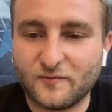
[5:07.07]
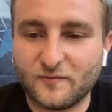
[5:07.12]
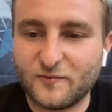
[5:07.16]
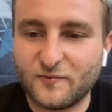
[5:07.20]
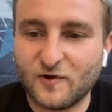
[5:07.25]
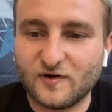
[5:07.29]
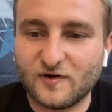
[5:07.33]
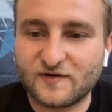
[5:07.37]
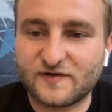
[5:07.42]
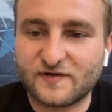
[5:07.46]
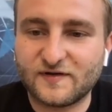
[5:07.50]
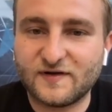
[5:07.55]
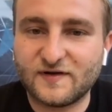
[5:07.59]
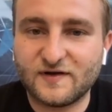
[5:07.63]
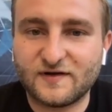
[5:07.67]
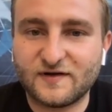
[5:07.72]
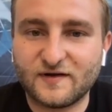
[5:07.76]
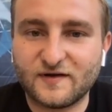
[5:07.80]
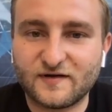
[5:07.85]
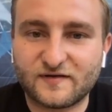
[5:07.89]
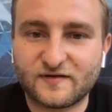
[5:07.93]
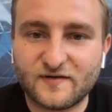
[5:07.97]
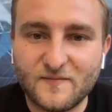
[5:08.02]
what we also
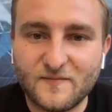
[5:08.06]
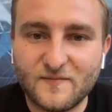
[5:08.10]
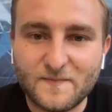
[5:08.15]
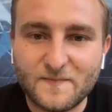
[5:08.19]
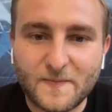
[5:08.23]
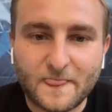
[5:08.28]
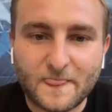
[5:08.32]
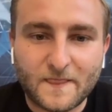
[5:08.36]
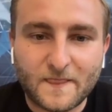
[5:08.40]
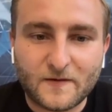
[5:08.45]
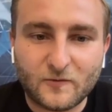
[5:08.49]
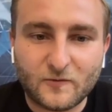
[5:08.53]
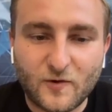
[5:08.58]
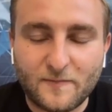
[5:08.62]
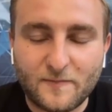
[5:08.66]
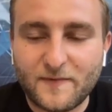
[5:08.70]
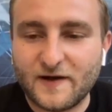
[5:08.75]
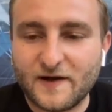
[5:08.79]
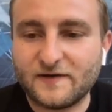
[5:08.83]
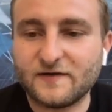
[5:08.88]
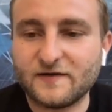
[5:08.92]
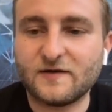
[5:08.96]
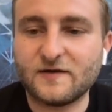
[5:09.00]
did is we
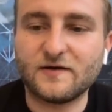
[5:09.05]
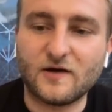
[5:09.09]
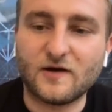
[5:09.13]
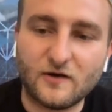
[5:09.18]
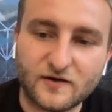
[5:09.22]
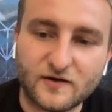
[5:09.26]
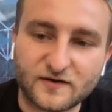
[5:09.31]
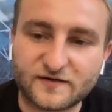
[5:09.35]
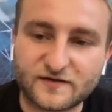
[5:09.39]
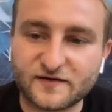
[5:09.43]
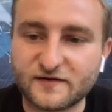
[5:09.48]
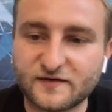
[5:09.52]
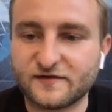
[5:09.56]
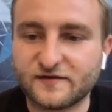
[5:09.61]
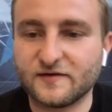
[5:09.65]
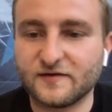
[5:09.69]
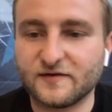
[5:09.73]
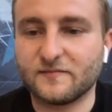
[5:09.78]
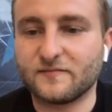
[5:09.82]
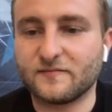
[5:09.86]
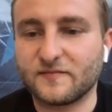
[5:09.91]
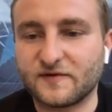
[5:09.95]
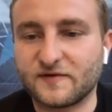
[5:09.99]
patented our
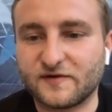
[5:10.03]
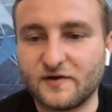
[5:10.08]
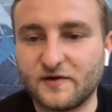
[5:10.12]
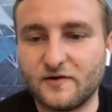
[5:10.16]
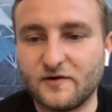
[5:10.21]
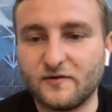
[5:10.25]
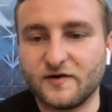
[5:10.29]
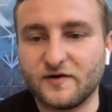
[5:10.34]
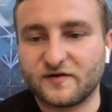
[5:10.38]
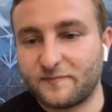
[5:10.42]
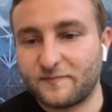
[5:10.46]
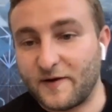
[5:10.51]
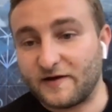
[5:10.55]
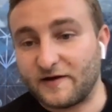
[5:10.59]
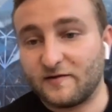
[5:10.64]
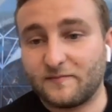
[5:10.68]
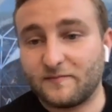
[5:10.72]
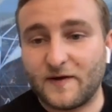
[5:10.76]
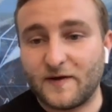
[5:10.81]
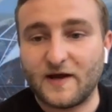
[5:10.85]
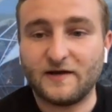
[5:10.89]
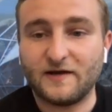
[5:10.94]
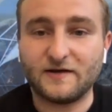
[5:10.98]
system. So it's
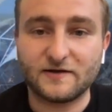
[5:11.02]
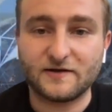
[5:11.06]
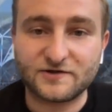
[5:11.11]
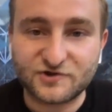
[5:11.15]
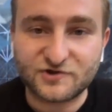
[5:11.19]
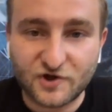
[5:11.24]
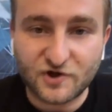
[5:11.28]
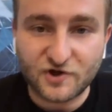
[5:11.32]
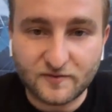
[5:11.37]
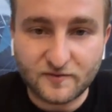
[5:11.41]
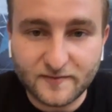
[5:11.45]
patent pending in